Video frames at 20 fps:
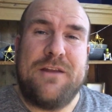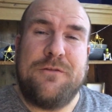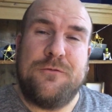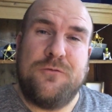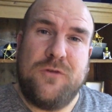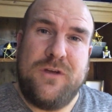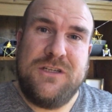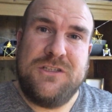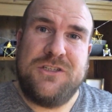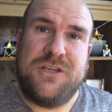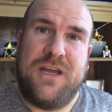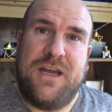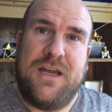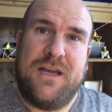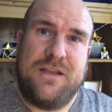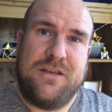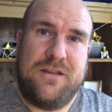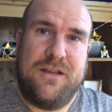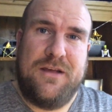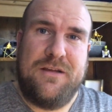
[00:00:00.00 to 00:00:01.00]
a free
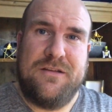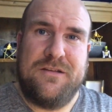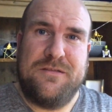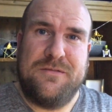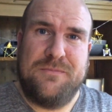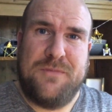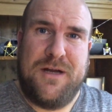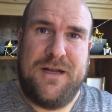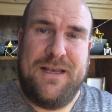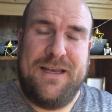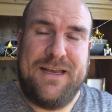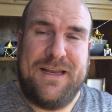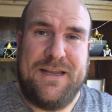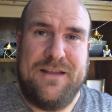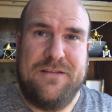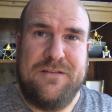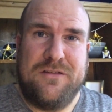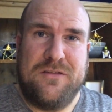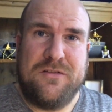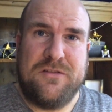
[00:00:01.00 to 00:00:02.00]
share, there's my link
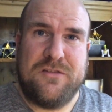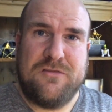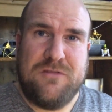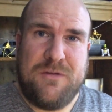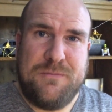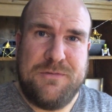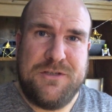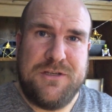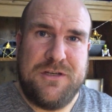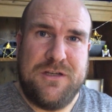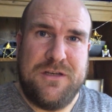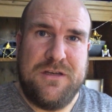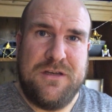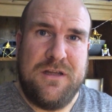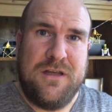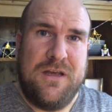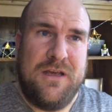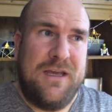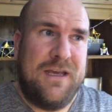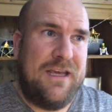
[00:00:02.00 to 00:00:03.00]
in the description.
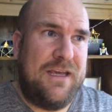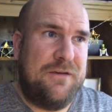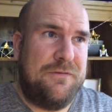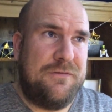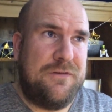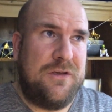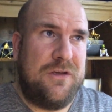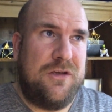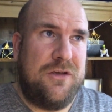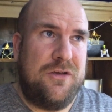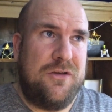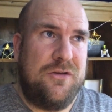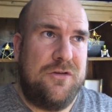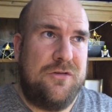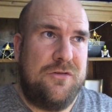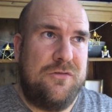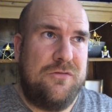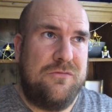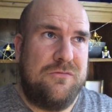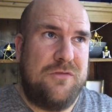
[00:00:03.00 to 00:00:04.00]
If
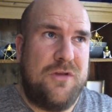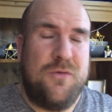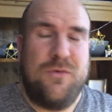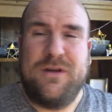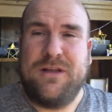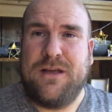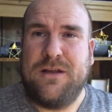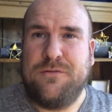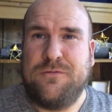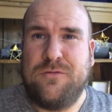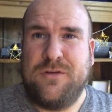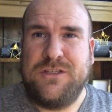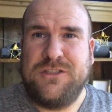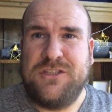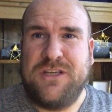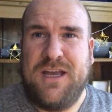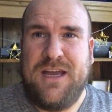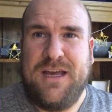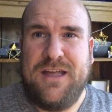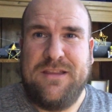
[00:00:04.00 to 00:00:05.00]
you don't want to get a free
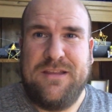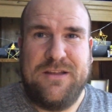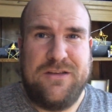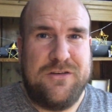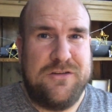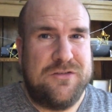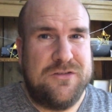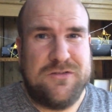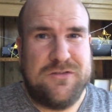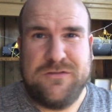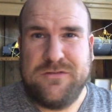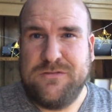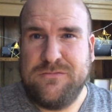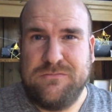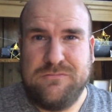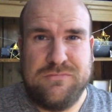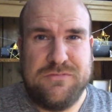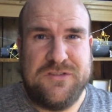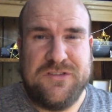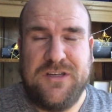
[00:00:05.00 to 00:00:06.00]
share, then just
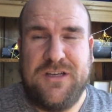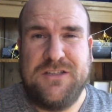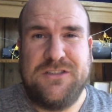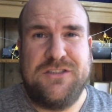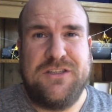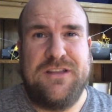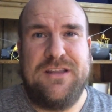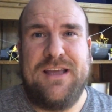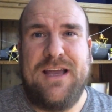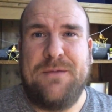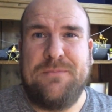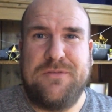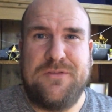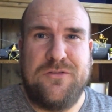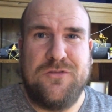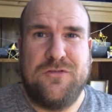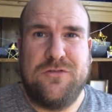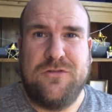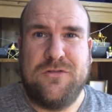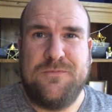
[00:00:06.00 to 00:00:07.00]
search in the App
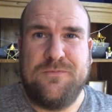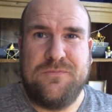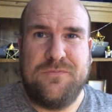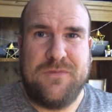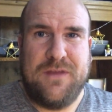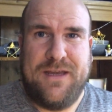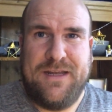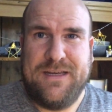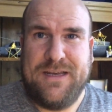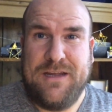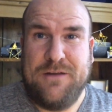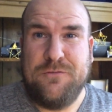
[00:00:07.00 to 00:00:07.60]
Store and get